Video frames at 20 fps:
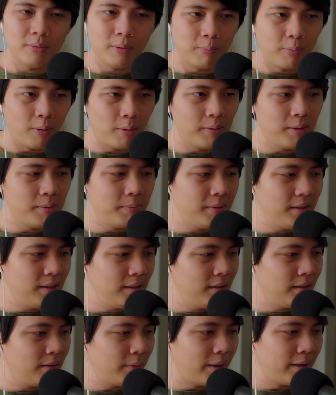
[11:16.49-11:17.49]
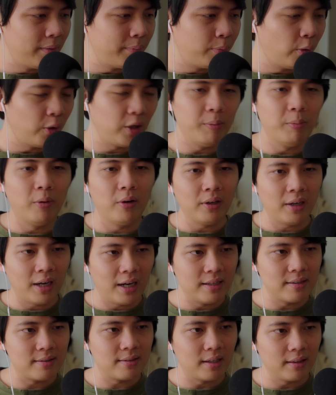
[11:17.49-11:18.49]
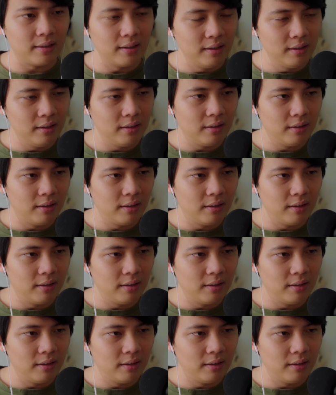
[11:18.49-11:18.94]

will probably be when Pokemon cards started.